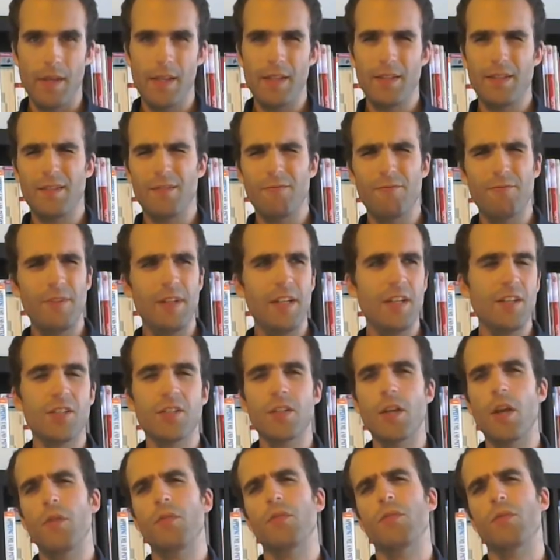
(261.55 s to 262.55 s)
It really
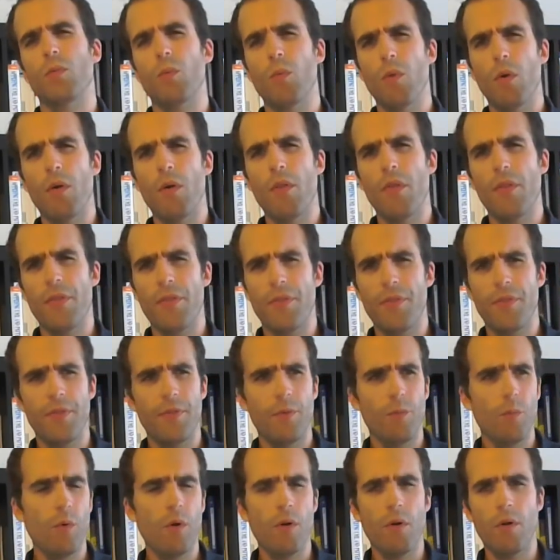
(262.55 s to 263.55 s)
shows you what
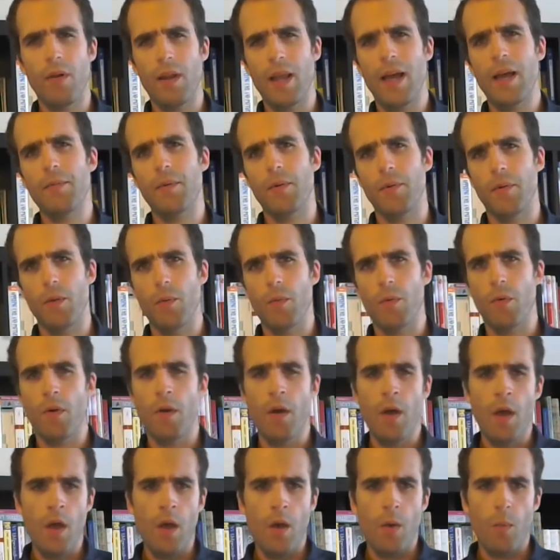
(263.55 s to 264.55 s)

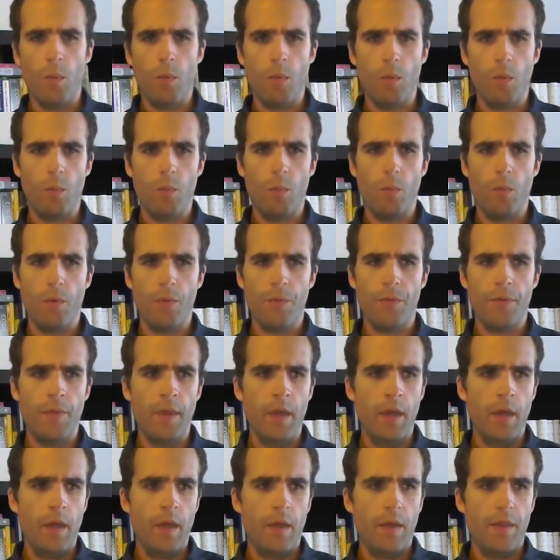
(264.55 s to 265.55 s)

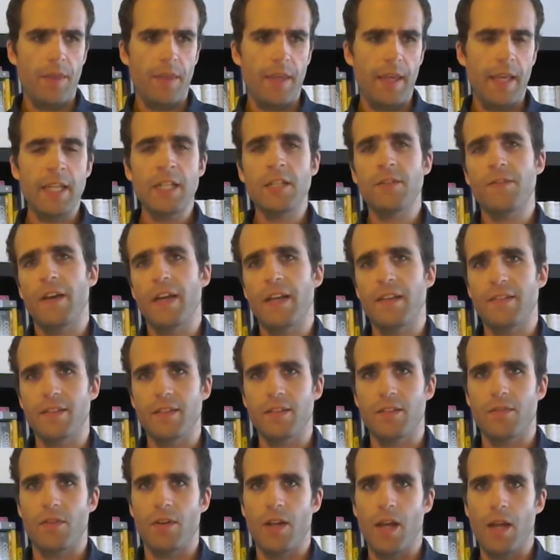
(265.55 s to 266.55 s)
the
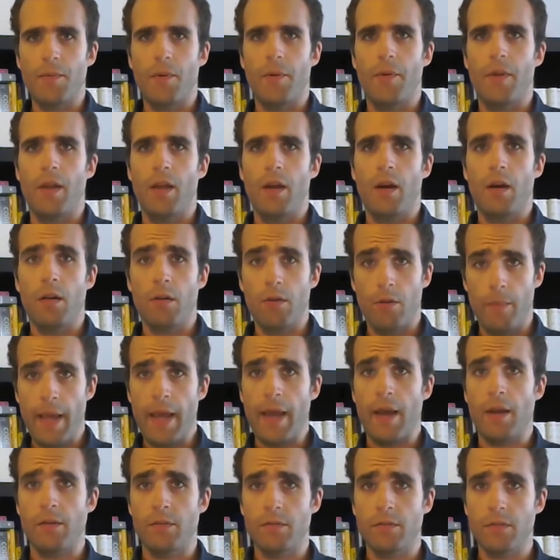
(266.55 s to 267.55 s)
interfaces of a library are
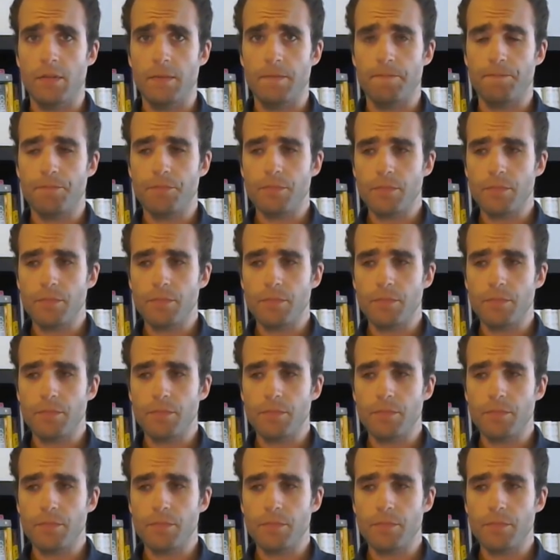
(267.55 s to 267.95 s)
about.